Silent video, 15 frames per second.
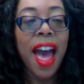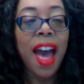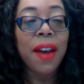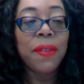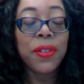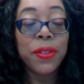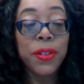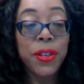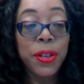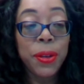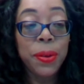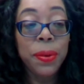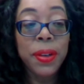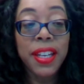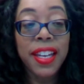After
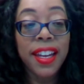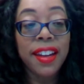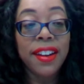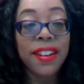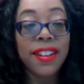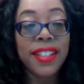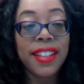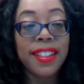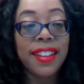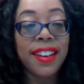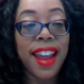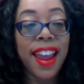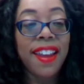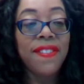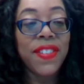2 years in the
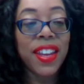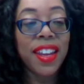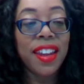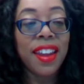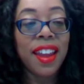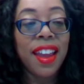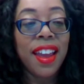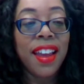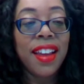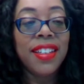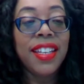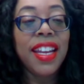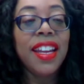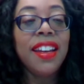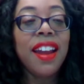Navy,
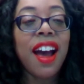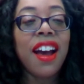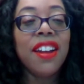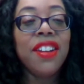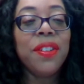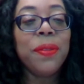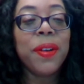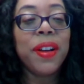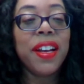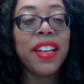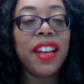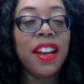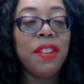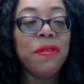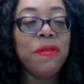Dean
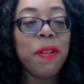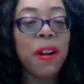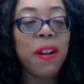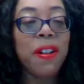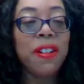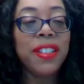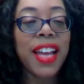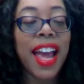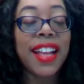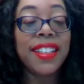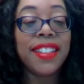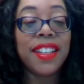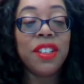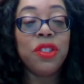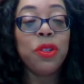Underwood enrolled
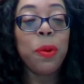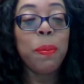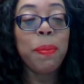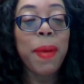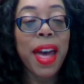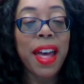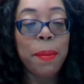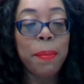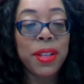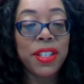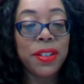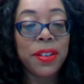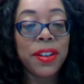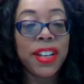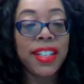at Central
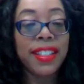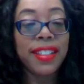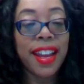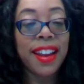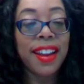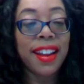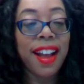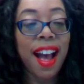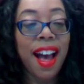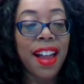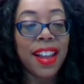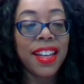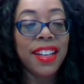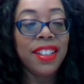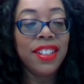Missouri State
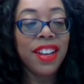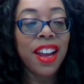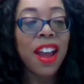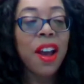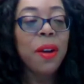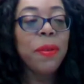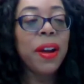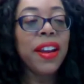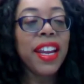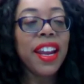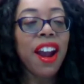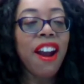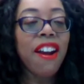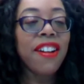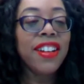College, where
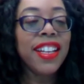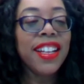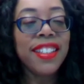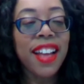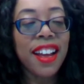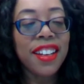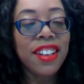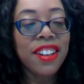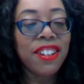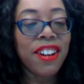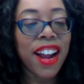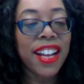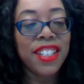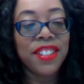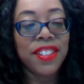he earned his
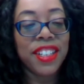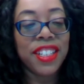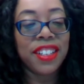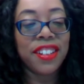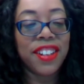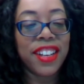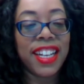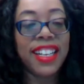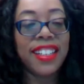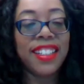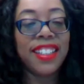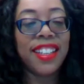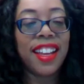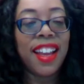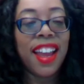undergraduate
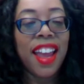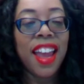degrees.